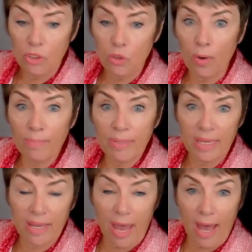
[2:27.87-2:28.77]
You are
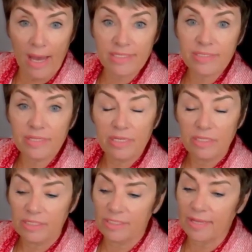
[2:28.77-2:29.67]
being asked
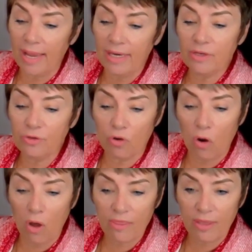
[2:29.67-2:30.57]
to stand in
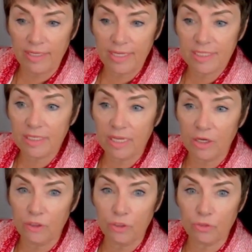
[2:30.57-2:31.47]
your authenticity
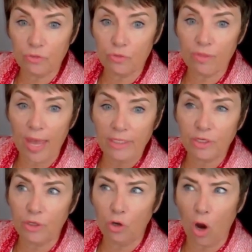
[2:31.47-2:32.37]
and your truth and
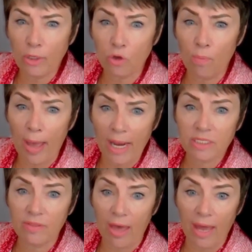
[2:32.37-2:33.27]
to not go
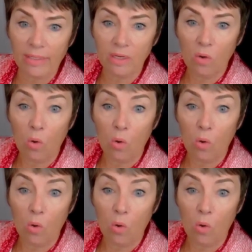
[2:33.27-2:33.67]
back to that